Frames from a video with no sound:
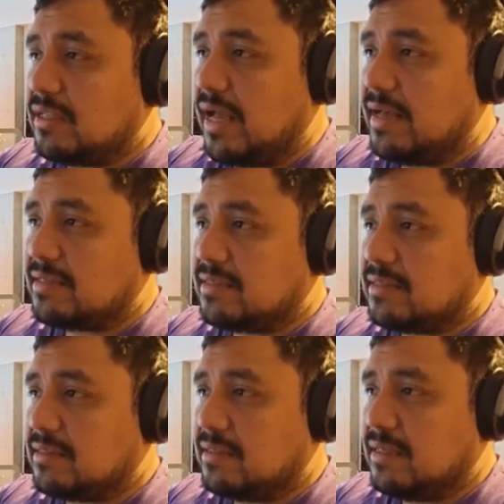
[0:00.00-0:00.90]
as
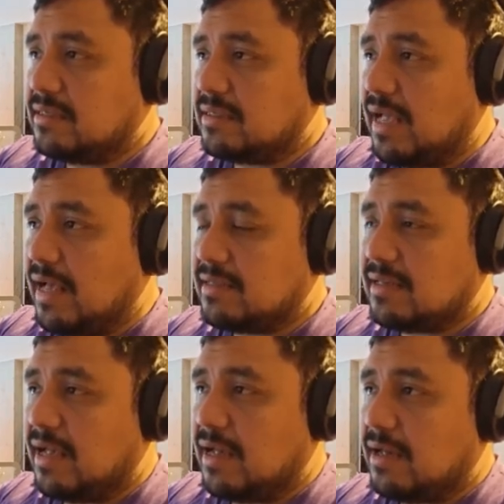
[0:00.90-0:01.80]

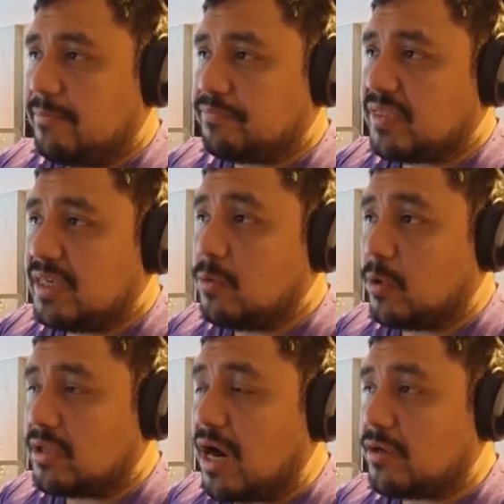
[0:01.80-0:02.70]
a keyword
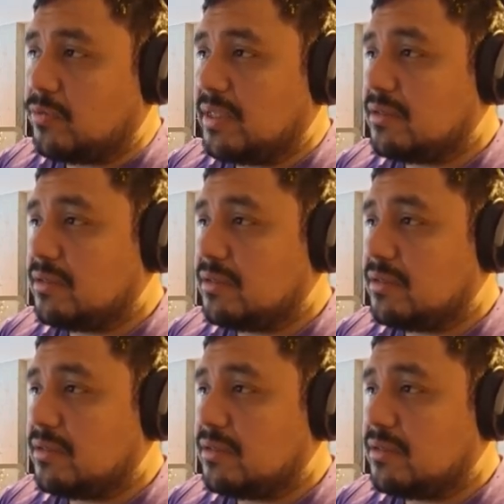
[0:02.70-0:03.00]
argument.